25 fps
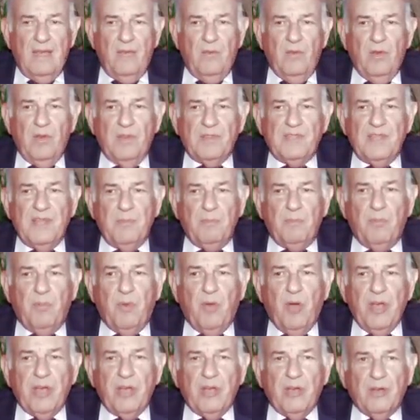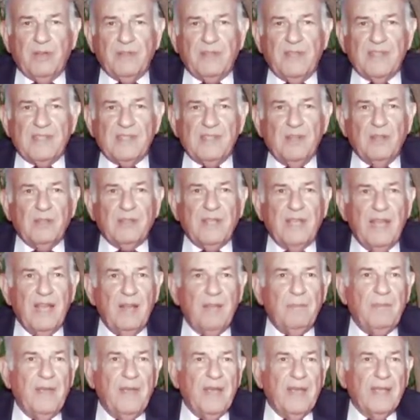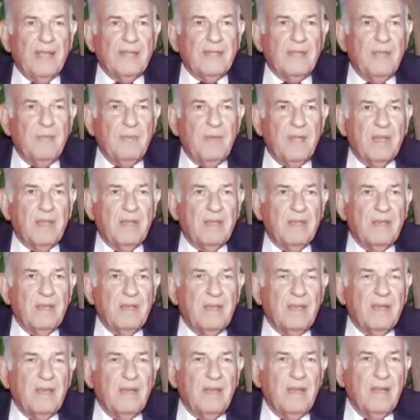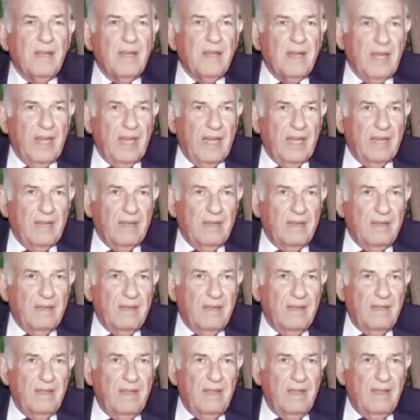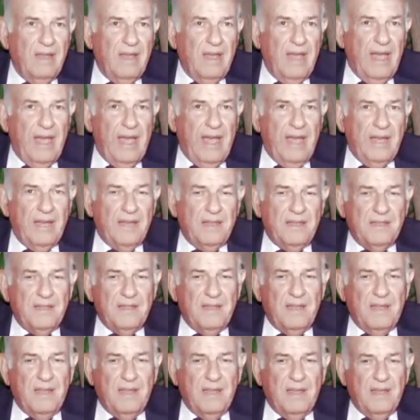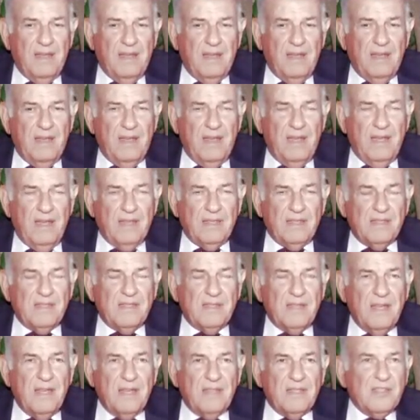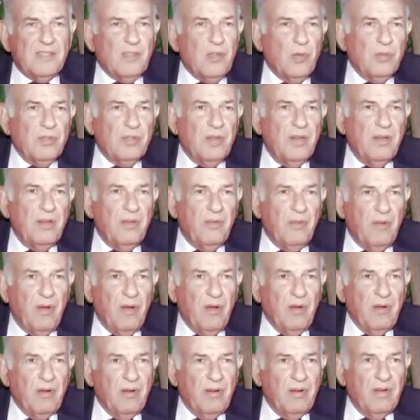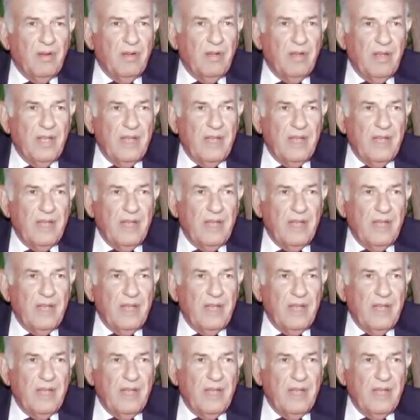Well, you see, boycott does not help academic learning, and it's totally wrong.